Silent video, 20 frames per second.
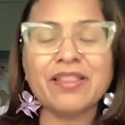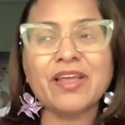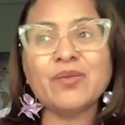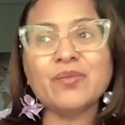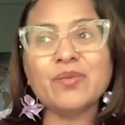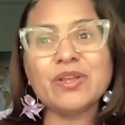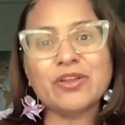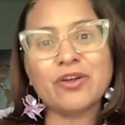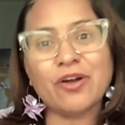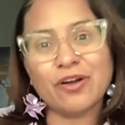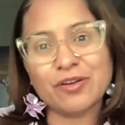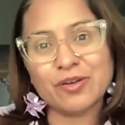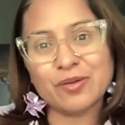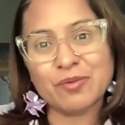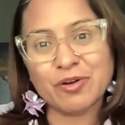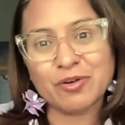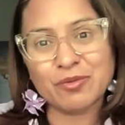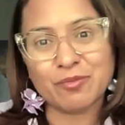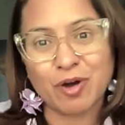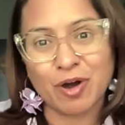then we talked
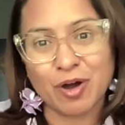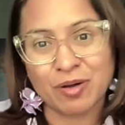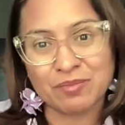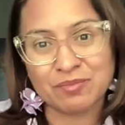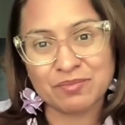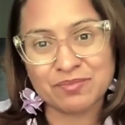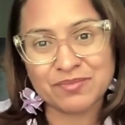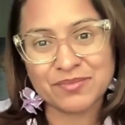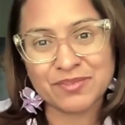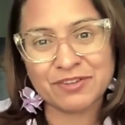about mom.